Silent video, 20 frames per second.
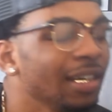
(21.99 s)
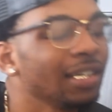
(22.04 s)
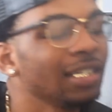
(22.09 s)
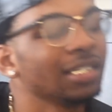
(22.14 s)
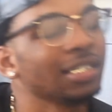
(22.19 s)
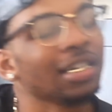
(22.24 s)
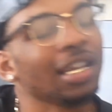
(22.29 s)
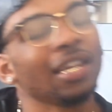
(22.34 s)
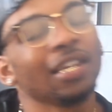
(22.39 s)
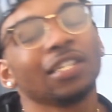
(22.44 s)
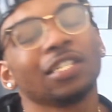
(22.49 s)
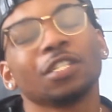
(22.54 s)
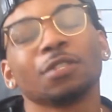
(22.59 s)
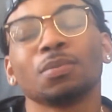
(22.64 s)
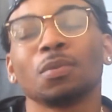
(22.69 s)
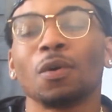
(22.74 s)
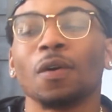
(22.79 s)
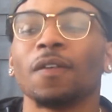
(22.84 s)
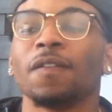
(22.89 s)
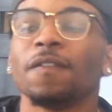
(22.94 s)
that changes
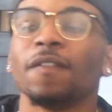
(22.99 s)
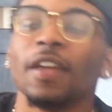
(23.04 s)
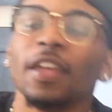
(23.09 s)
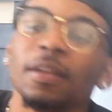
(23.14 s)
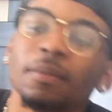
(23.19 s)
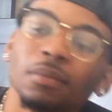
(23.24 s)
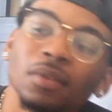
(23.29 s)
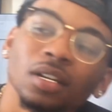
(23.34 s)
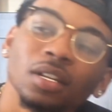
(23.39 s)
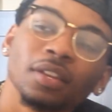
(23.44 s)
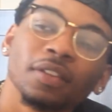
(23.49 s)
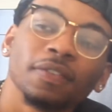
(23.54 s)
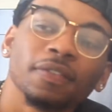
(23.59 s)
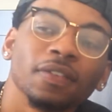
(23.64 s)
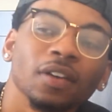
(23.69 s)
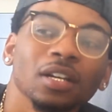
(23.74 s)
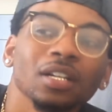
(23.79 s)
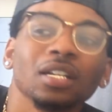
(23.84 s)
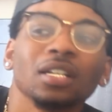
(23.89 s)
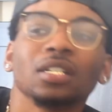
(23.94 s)
more fake
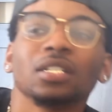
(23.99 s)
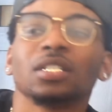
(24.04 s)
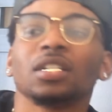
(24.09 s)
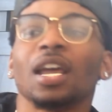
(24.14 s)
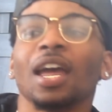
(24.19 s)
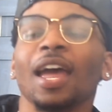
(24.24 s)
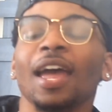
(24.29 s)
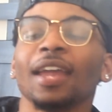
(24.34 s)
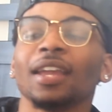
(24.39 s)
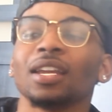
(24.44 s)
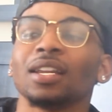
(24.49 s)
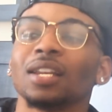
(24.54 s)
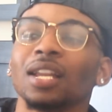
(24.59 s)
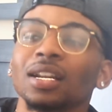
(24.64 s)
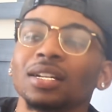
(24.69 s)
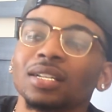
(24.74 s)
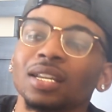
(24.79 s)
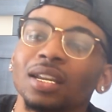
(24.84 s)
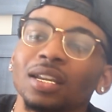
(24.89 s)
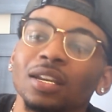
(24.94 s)
motherfuckers acting
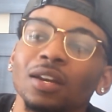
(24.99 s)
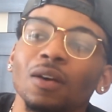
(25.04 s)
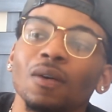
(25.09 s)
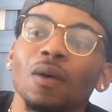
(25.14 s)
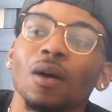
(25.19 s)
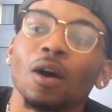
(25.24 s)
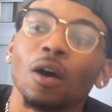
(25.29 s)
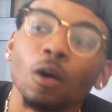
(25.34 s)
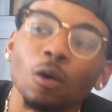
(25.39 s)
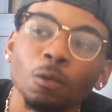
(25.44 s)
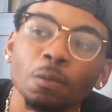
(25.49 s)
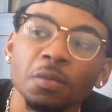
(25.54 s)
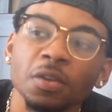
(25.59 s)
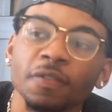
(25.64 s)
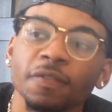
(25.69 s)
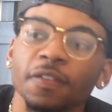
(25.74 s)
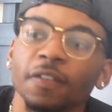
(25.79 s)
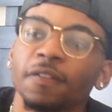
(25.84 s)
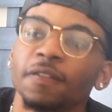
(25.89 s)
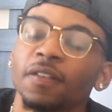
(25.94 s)
like they your
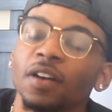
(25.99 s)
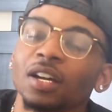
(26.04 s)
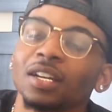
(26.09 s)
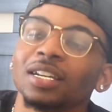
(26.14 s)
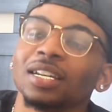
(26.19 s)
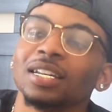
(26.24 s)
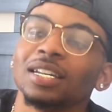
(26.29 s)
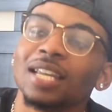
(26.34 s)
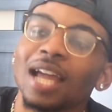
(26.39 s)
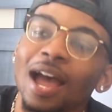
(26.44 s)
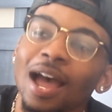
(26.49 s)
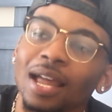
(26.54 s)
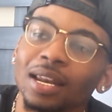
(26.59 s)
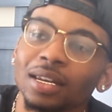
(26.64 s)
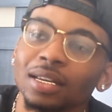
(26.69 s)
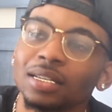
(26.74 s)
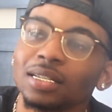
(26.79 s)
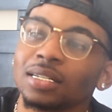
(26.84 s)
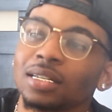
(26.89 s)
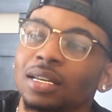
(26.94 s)
homie for fucking
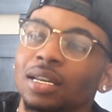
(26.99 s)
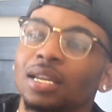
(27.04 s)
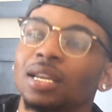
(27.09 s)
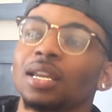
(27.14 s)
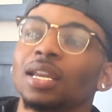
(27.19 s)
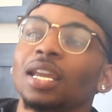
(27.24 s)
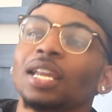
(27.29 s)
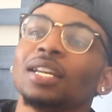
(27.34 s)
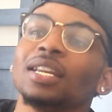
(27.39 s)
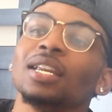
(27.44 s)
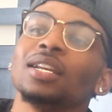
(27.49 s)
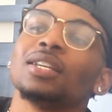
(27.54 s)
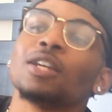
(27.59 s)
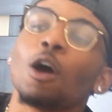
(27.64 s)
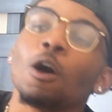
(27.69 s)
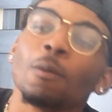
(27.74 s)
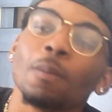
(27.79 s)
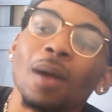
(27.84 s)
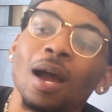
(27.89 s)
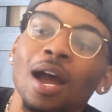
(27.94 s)
dollars. And then
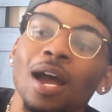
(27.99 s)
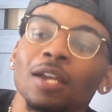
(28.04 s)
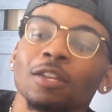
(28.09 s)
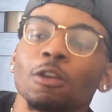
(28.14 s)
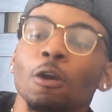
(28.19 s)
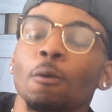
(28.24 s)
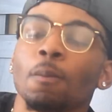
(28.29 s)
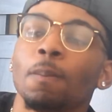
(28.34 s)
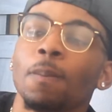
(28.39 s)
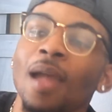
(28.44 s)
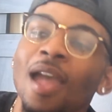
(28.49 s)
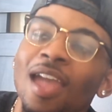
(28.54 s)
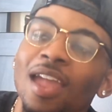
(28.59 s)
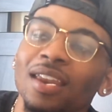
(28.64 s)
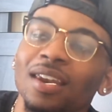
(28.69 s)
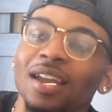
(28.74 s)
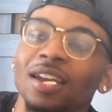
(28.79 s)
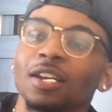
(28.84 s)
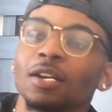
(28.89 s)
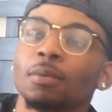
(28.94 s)
talk behind your
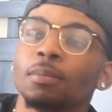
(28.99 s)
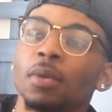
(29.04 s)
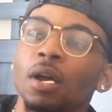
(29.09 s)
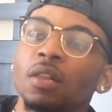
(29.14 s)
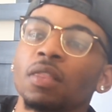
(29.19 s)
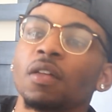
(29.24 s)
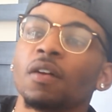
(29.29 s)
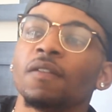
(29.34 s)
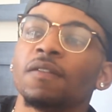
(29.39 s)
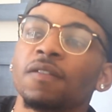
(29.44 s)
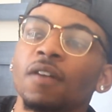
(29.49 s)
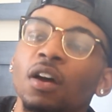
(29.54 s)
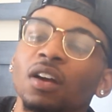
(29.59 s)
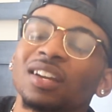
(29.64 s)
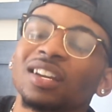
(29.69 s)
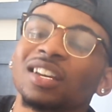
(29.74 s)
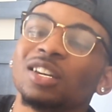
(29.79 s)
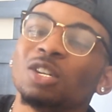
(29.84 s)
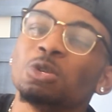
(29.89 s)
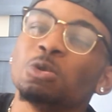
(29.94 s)
back like a
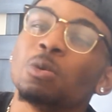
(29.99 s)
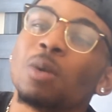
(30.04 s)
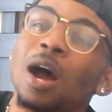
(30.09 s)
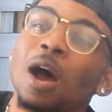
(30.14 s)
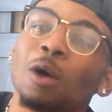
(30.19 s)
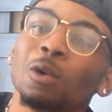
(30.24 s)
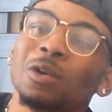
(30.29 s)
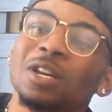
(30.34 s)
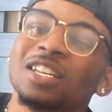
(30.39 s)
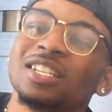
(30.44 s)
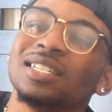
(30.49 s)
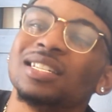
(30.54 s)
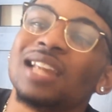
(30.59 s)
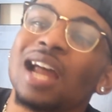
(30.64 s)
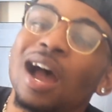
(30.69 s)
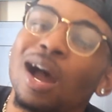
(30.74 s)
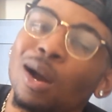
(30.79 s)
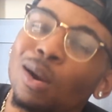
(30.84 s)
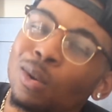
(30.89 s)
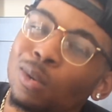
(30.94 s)
motherfucking New Orleans
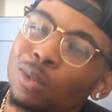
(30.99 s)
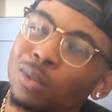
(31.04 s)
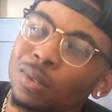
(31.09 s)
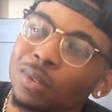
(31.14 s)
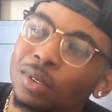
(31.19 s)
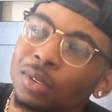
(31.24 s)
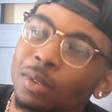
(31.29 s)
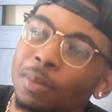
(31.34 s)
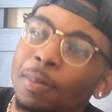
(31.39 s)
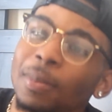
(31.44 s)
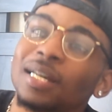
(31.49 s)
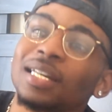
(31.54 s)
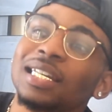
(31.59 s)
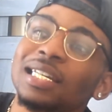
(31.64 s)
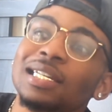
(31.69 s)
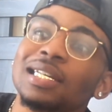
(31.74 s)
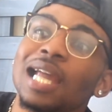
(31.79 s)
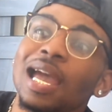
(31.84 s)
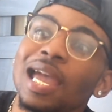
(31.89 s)
dog. Believe